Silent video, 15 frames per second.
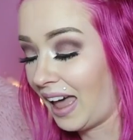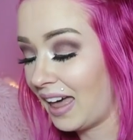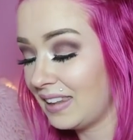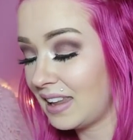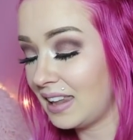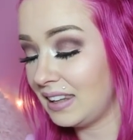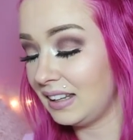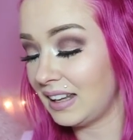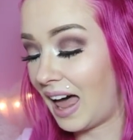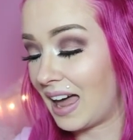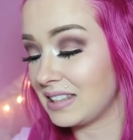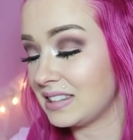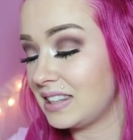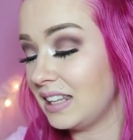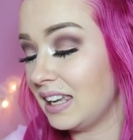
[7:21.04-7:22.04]
And then the
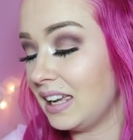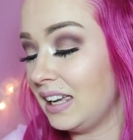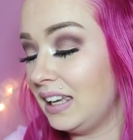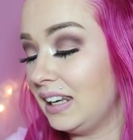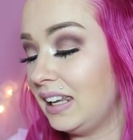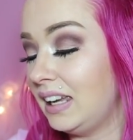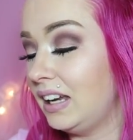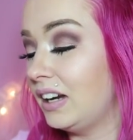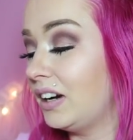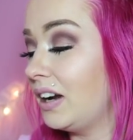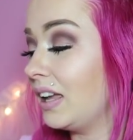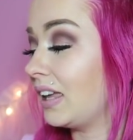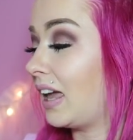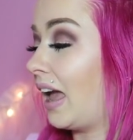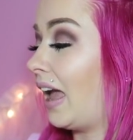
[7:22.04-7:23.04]
last thing in
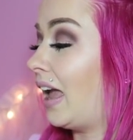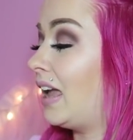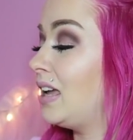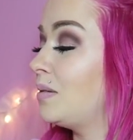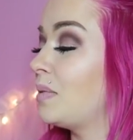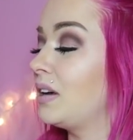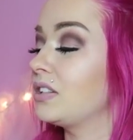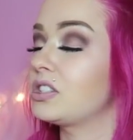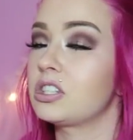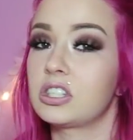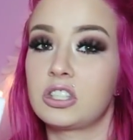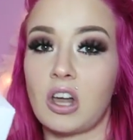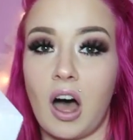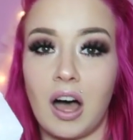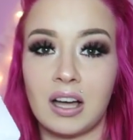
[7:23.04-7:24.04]
here came
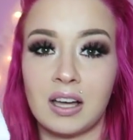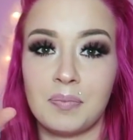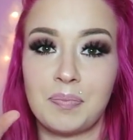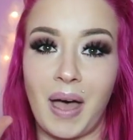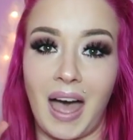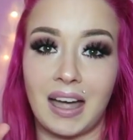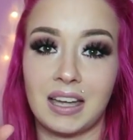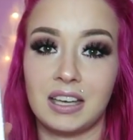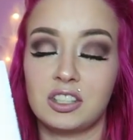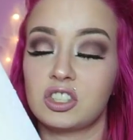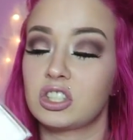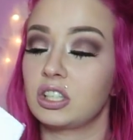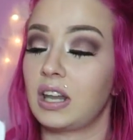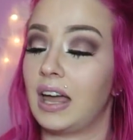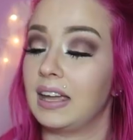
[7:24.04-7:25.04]
stock
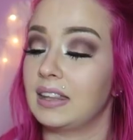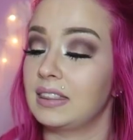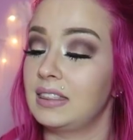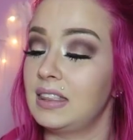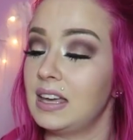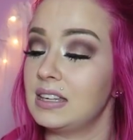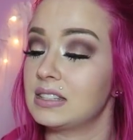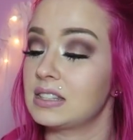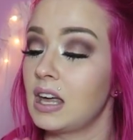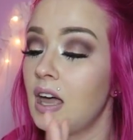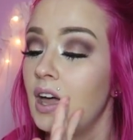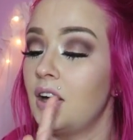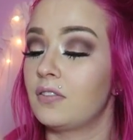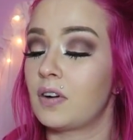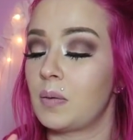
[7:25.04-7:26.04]
packaged like this
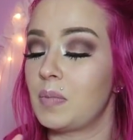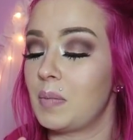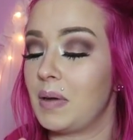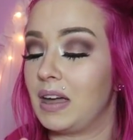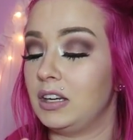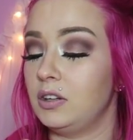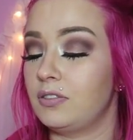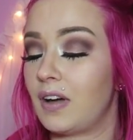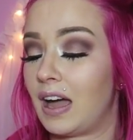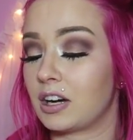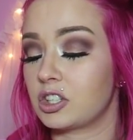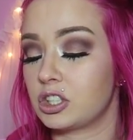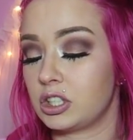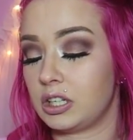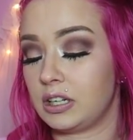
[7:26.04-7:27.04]
from the
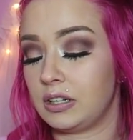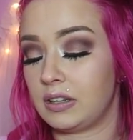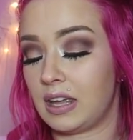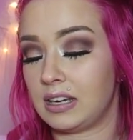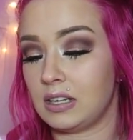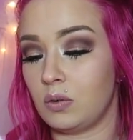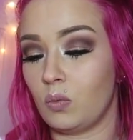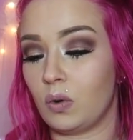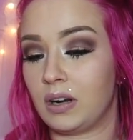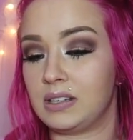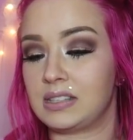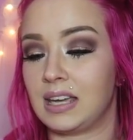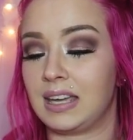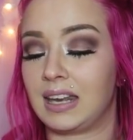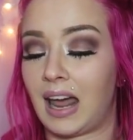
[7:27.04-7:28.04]
manufacturer. They didn't want
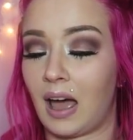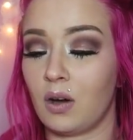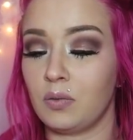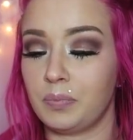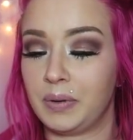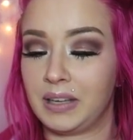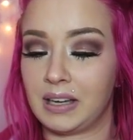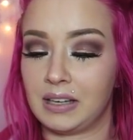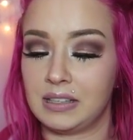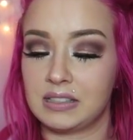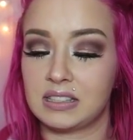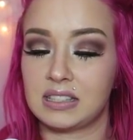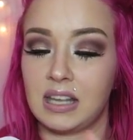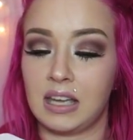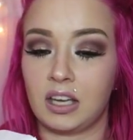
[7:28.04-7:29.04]
to take it out
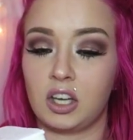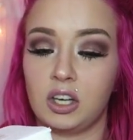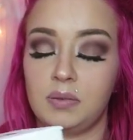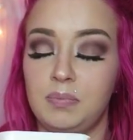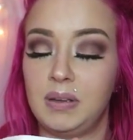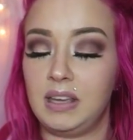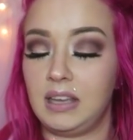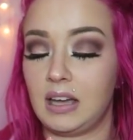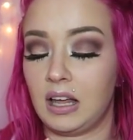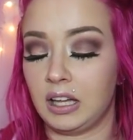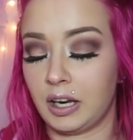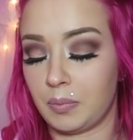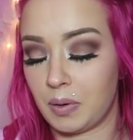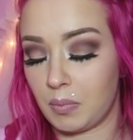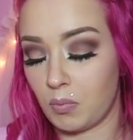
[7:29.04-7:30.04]
because it could be a
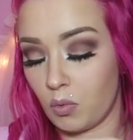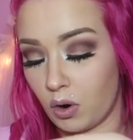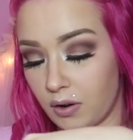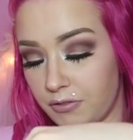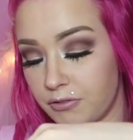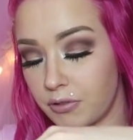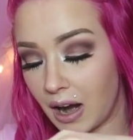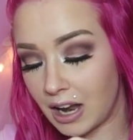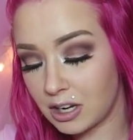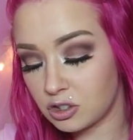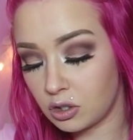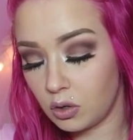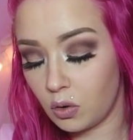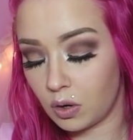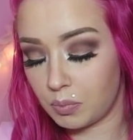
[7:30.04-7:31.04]
little bit more
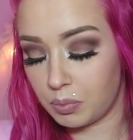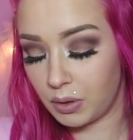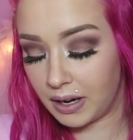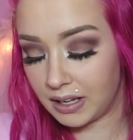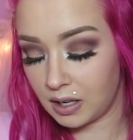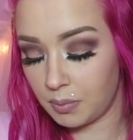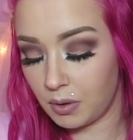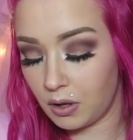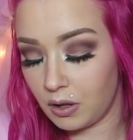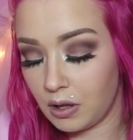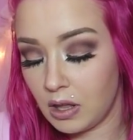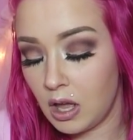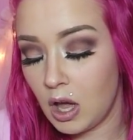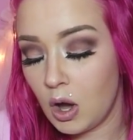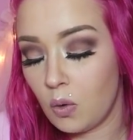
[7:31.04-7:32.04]
fragile or breakable,
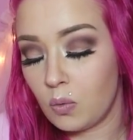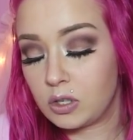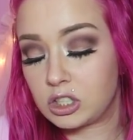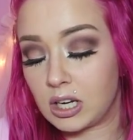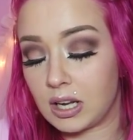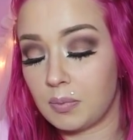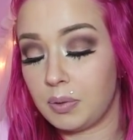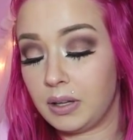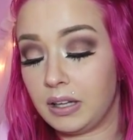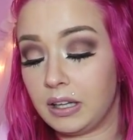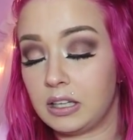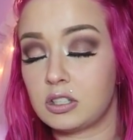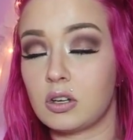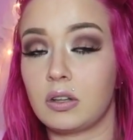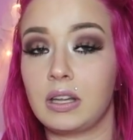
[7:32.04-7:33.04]
which I
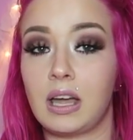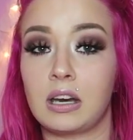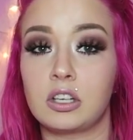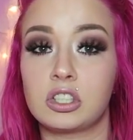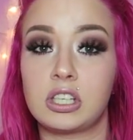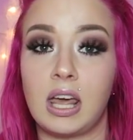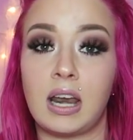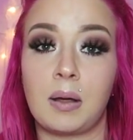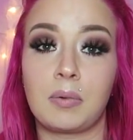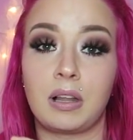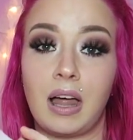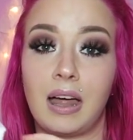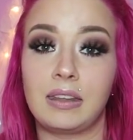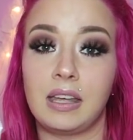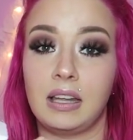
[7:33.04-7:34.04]
completely and totally understand. I'm
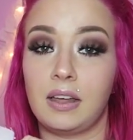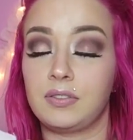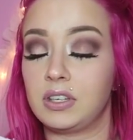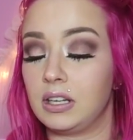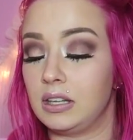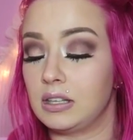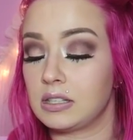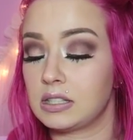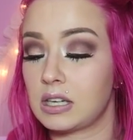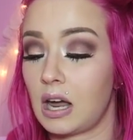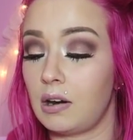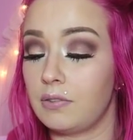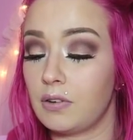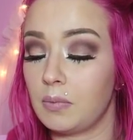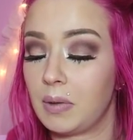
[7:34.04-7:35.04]
glad they left it in the
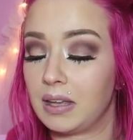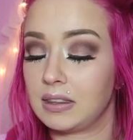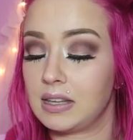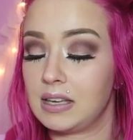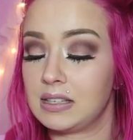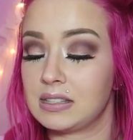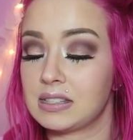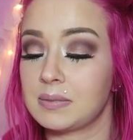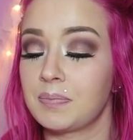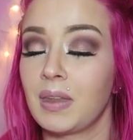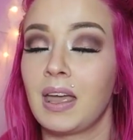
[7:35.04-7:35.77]
styrofoam like this.